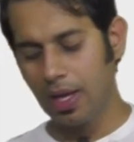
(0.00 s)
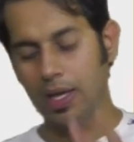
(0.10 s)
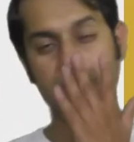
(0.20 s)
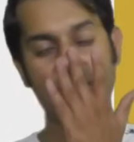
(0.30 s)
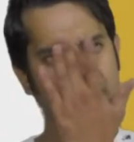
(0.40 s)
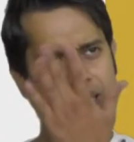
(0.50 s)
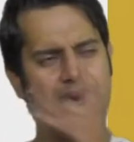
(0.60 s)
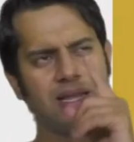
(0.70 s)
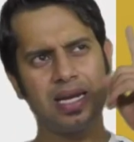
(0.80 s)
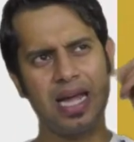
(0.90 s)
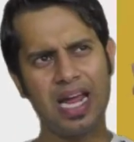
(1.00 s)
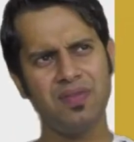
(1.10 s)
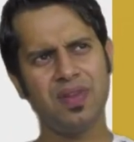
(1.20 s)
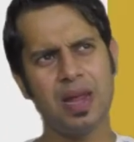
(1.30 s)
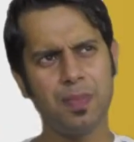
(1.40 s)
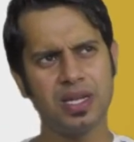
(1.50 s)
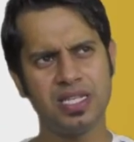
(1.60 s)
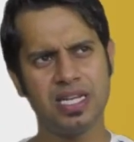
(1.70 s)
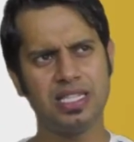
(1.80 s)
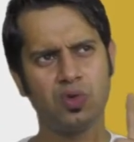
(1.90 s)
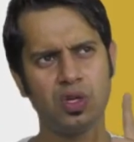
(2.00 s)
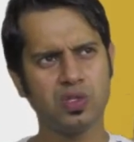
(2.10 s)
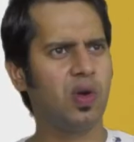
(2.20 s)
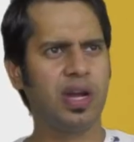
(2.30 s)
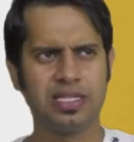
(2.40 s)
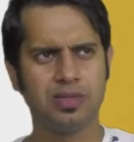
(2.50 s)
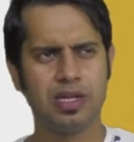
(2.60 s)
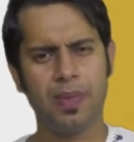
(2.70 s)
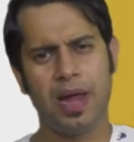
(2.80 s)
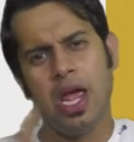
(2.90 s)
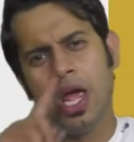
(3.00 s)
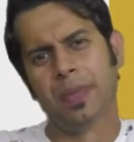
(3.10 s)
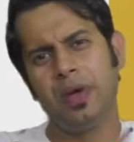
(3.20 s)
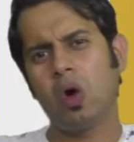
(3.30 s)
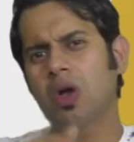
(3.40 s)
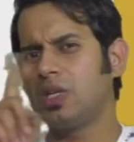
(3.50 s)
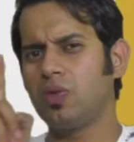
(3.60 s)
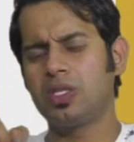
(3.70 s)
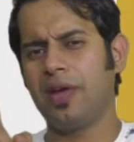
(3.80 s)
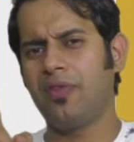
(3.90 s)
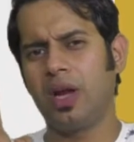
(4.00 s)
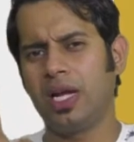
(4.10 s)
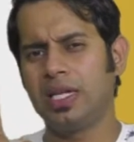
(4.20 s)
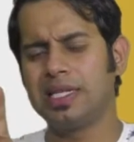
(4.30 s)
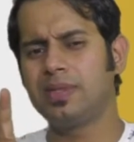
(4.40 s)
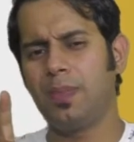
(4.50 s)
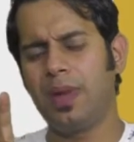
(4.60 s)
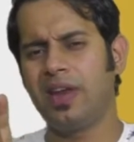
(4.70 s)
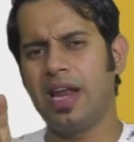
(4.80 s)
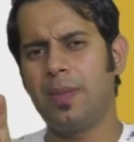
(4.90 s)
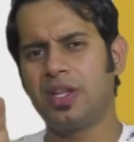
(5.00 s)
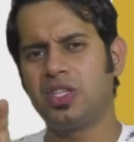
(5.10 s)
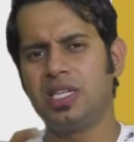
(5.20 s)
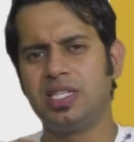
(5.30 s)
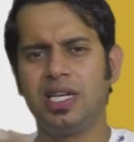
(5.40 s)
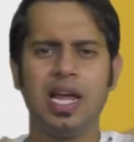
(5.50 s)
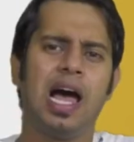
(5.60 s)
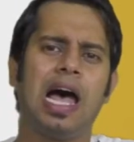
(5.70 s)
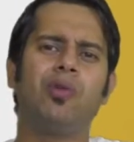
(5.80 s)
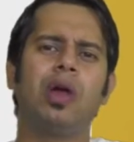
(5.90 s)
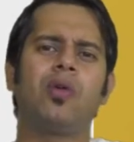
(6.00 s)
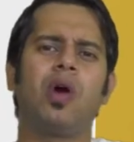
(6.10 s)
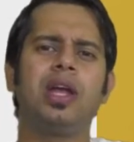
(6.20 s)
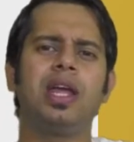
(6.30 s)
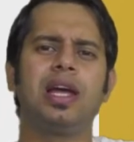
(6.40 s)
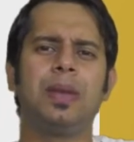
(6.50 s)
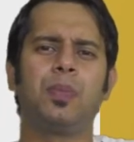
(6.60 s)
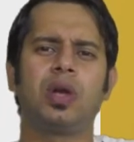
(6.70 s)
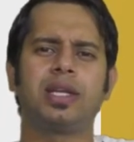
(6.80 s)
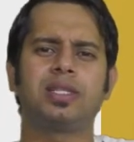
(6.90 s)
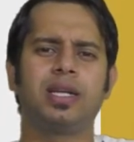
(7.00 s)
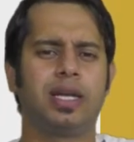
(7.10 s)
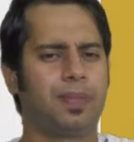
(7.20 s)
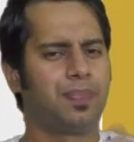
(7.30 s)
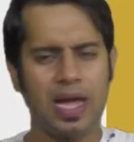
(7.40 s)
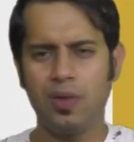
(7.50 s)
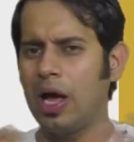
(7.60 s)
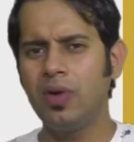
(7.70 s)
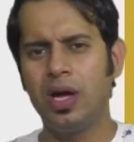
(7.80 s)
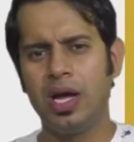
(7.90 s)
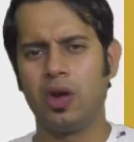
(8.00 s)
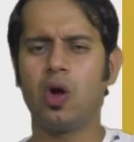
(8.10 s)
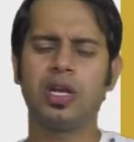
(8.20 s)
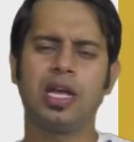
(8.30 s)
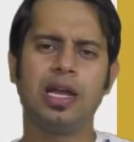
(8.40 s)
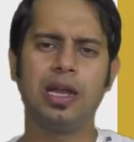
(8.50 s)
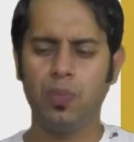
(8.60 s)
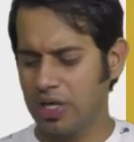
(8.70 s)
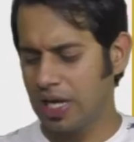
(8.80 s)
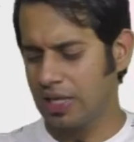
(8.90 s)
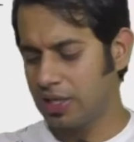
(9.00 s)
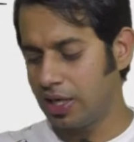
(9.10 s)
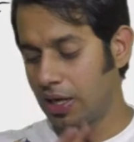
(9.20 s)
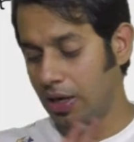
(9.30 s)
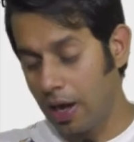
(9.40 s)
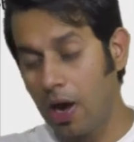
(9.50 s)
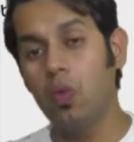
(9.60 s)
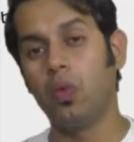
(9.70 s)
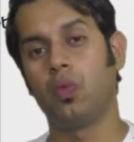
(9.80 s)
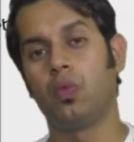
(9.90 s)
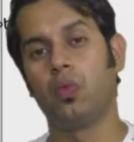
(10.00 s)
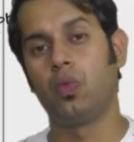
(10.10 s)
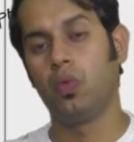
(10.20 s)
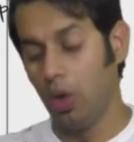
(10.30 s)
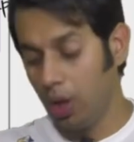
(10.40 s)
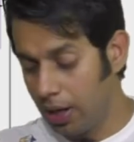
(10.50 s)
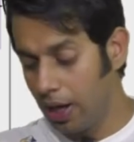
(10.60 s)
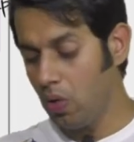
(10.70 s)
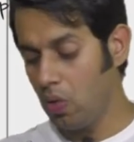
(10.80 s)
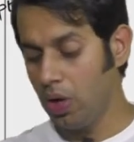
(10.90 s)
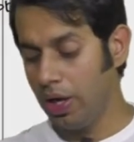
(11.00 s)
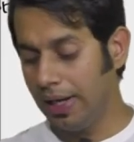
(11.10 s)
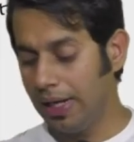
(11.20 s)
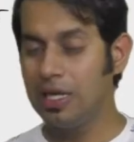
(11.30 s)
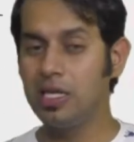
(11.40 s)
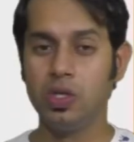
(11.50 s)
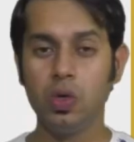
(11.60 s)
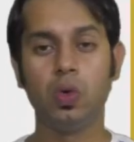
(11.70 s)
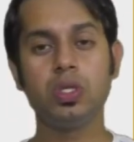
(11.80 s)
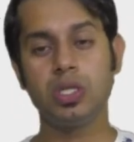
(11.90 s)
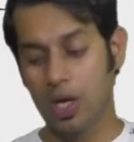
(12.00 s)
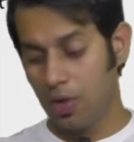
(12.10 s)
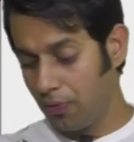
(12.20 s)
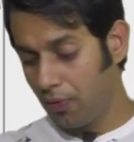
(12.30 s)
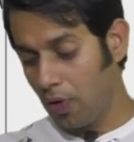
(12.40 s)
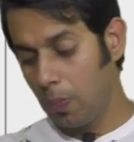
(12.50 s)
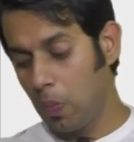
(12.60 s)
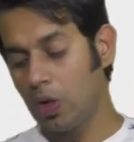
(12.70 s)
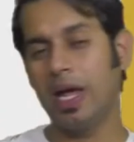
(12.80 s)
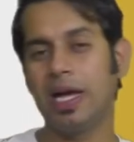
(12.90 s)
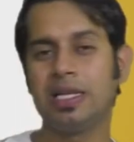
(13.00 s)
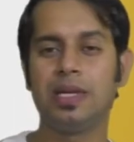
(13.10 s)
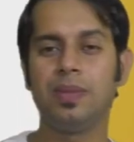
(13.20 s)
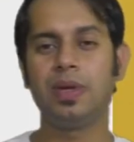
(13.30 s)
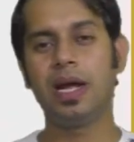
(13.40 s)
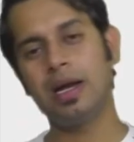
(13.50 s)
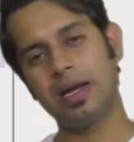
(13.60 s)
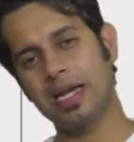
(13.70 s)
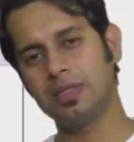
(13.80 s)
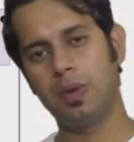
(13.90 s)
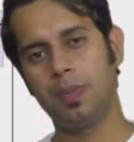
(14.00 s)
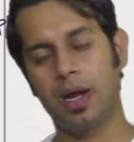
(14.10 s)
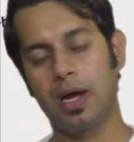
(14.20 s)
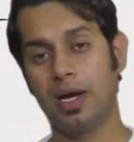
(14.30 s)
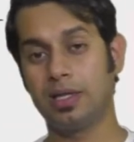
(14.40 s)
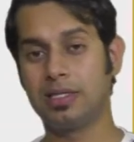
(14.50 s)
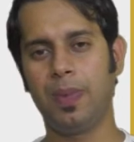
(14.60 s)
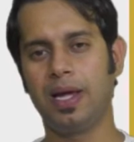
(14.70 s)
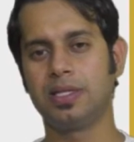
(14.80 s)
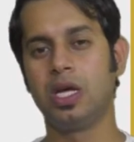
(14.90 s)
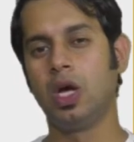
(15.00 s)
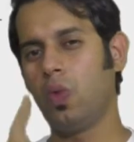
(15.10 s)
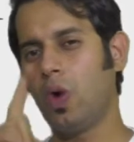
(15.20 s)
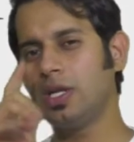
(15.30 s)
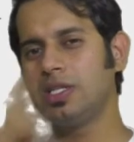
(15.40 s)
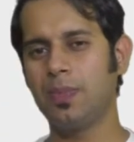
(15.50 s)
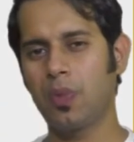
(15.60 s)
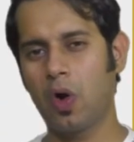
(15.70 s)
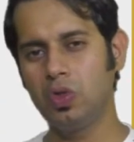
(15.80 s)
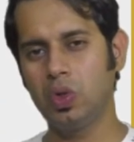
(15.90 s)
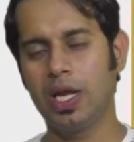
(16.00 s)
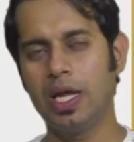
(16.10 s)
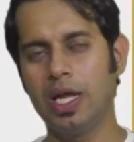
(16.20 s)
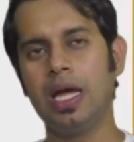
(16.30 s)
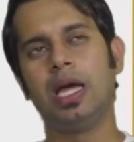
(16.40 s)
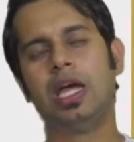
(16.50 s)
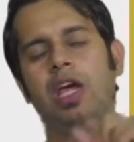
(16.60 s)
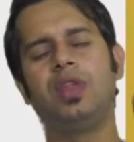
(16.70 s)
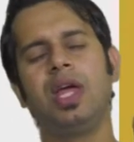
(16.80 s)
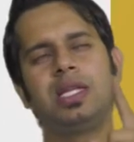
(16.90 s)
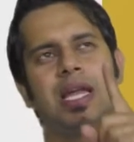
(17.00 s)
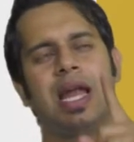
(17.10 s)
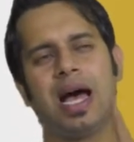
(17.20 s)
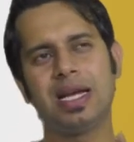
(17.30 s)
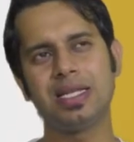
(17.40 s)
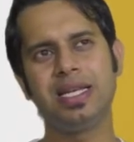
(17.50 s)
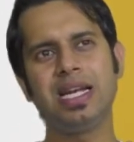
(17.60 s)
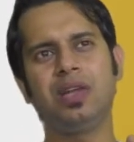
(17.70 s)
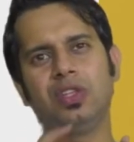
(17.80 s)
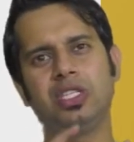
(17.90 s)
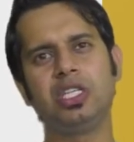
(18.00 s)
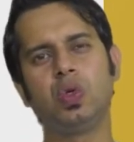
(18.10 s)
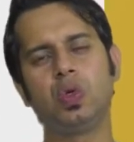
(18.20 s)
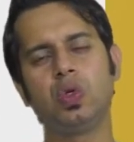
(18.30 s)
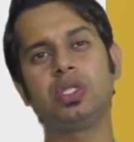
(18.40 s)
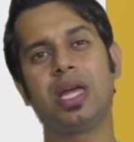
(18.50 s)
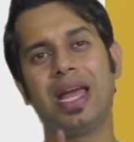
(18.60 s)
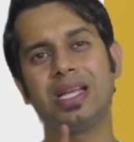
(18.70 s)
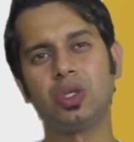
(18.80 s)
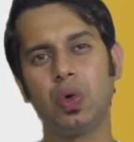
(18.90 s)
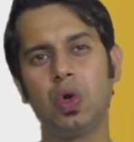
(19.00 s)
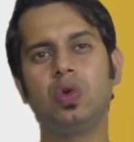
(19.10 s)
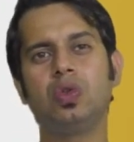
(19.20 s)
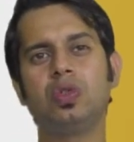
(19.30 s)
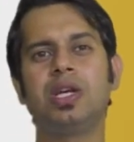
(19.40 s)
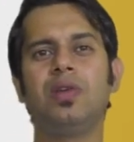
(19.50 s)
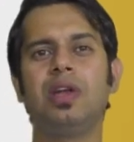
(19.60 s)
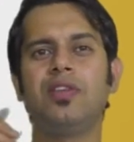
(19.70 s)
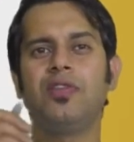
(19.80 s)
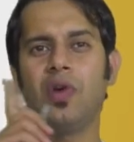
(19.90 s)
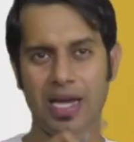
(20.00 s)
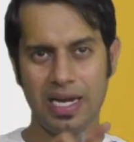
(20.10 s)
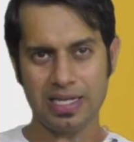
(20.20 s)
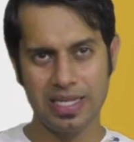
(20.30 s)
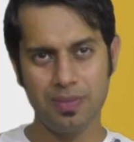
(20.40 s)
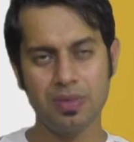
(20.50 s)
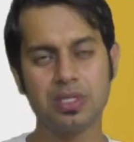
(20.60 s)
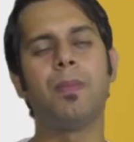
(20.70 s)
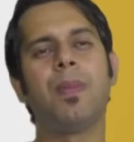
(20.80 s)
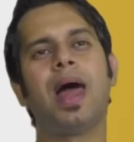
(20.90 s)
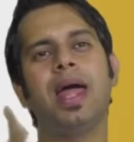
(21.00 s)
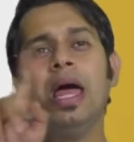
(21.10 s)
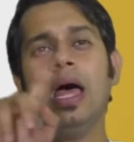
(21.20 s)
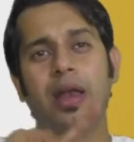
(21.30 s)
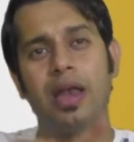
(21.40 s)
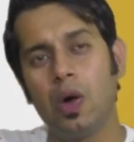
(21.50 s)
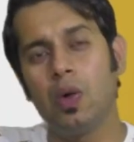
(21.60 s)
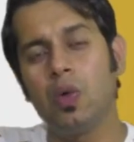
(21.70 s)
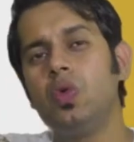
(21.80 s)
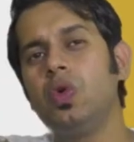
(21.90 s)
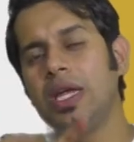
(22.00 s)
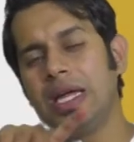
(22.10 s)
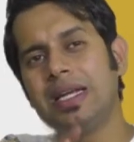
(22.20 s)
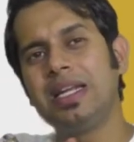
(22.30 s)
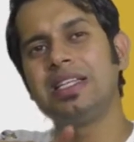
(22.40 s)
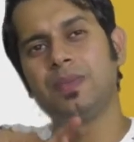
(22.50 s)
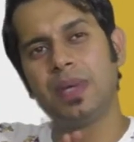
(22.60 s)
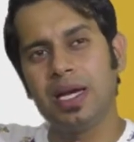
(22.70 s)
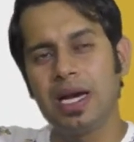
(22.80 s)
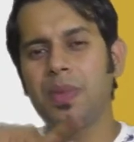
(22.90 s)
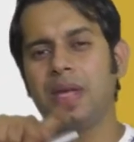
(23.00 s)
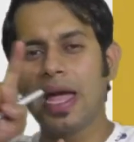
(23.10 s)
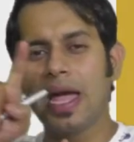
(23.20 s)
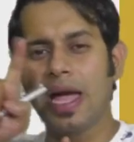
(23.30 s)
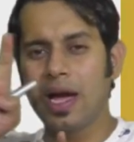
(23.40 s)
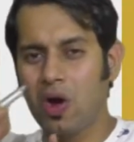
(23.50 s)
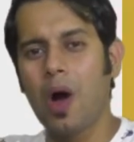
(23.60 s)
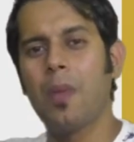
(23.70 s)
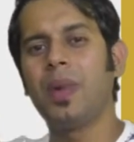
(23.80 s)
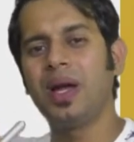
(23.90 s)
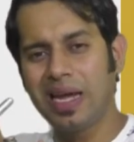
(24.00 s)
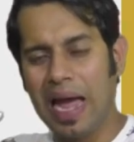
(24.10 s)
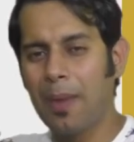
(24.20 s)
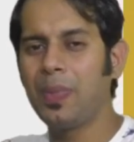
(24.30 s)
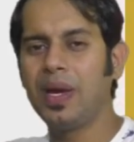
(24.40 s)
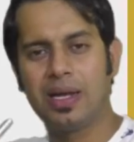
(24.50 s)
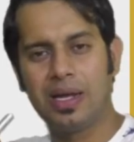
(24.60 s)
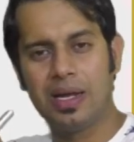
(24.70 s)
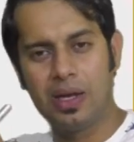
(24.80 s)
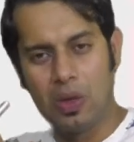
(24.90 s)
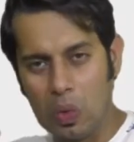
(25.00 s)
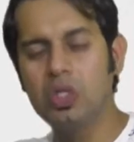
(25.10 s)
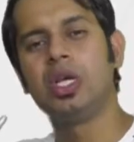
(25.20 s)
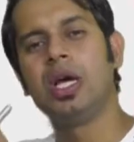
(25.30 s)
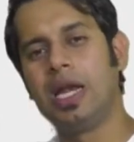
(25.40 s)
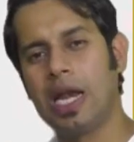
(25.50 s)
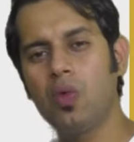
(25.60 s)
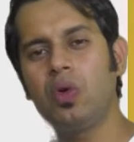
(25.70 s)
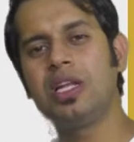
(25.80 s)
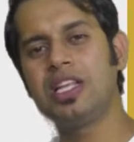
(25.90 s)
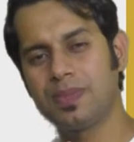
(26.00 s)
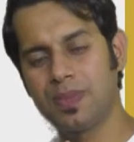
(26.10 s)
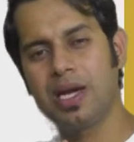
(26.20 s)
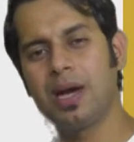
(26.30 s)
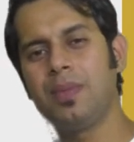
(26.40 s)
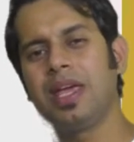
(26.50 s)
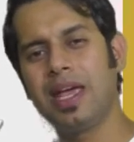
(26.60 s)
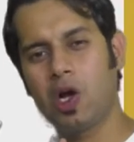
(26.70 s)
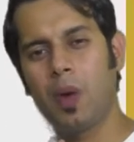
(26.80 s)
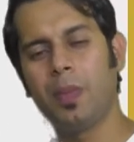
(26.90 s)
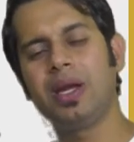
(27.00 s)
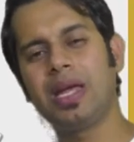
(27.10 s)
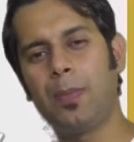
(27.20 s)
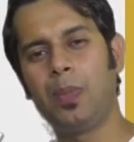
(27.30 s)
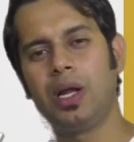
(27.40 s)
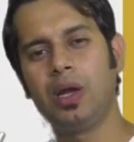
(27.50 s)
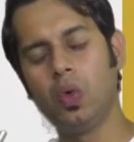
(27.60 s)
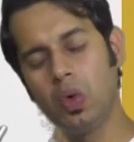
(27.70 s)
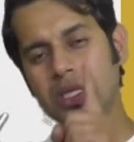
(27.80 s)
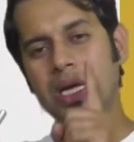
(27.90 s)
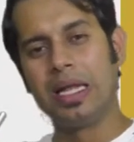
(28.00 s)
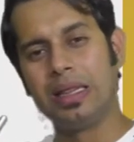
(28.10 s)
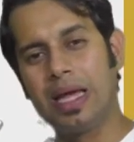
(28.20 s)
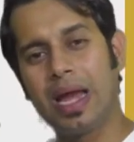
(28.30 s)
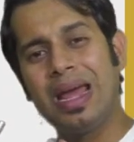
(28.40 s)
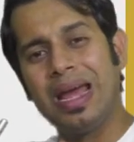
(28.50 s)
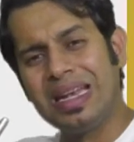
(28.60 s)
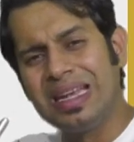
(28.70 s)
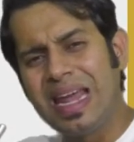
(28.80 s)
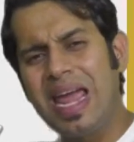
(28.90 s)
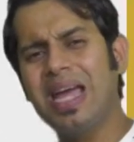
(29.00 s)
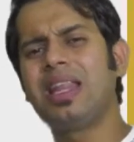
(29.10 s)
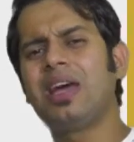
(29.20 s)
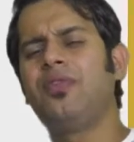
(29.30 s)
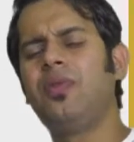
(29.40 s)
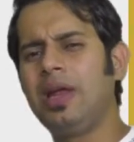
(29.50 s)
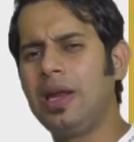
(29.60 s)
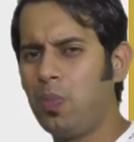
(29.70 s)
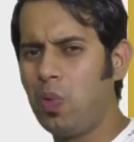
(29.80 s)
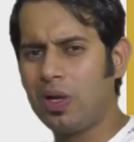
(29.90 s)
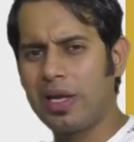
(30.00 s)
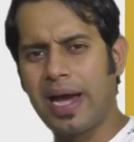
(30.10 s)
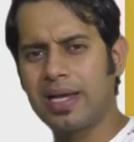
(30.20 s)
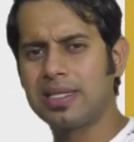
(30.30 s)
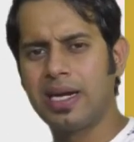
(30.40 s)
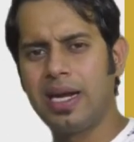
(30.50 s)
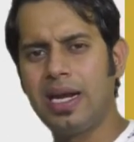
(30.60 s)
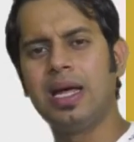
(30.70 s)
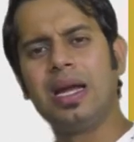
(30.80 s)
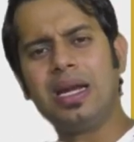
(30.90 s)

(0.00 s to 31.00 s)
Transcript: See sir, at the time when I purchased, it was for exempt supply. Because it was for exempt supply when I purchased it, I would have not taken input tax credit. I would have not taken input tax credit. Now it is used for both exempt and taxable supplies. What is the proviso telling? If there is an asset which is used exclusively for exempt supply, now it is becoming a common capital goods. Now it is becoming a common capital goods. Then take the full input tax credit.